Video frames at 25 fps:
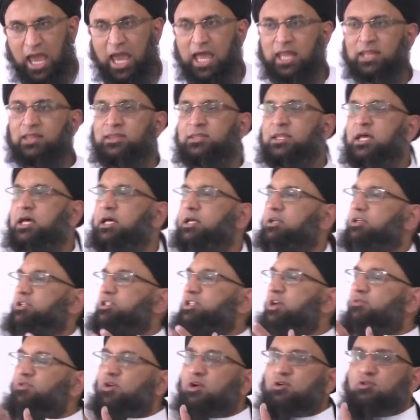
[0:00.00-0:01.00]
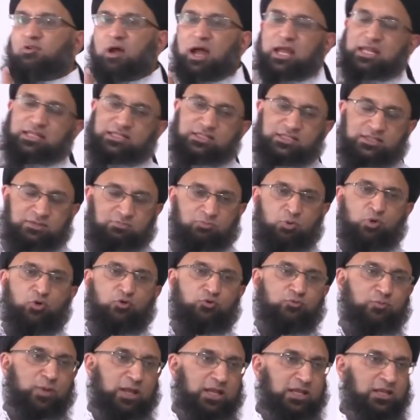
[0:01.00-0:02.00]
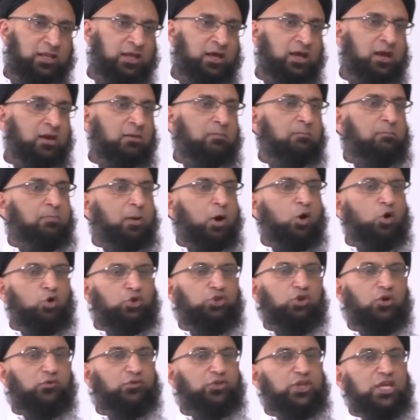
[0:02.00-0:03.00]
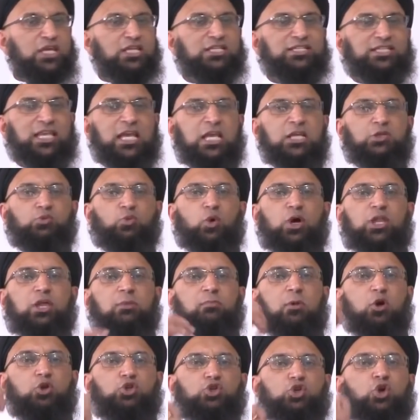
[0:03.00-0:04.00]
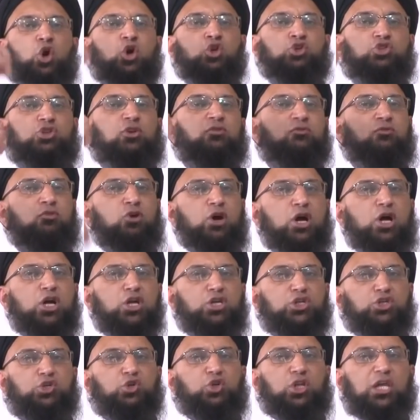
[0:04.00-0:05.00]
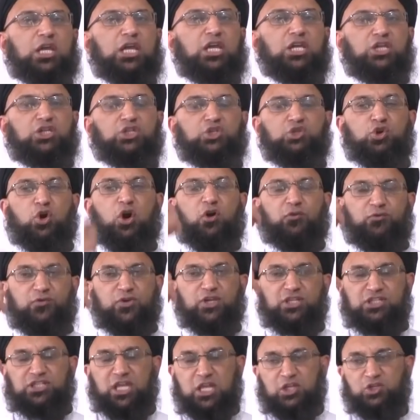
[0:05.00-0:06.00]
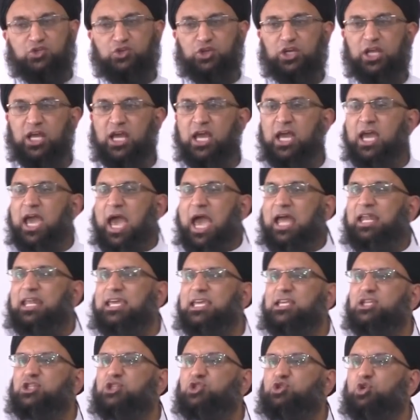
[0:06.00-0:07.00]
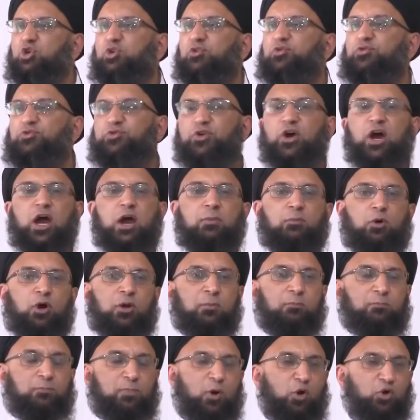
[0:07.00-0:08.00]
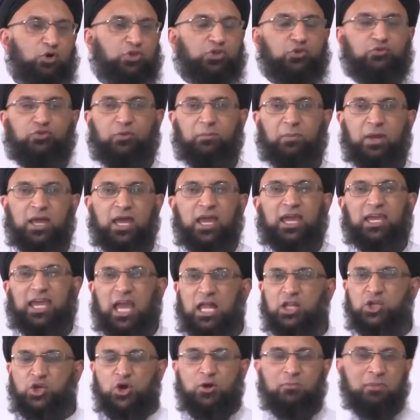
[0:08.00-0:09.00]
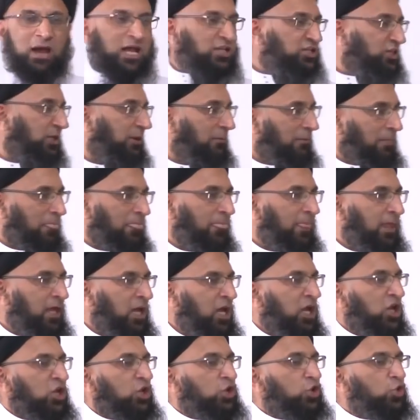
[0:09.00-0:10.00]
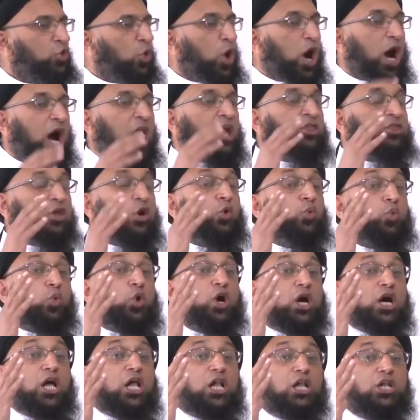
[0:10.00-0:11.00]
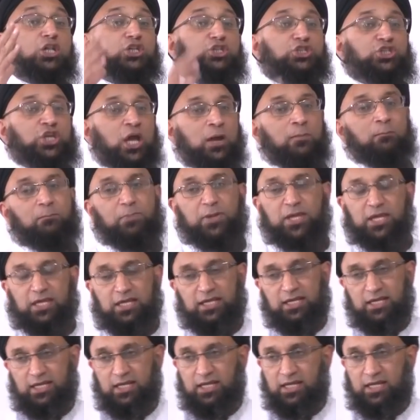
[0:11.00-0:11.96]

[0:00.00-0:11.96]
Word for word: and the Civil Rights Movement. Both of these things were the most controversial issue of his century, and he stood firm on both of them. Can you imagine? You are the world champion.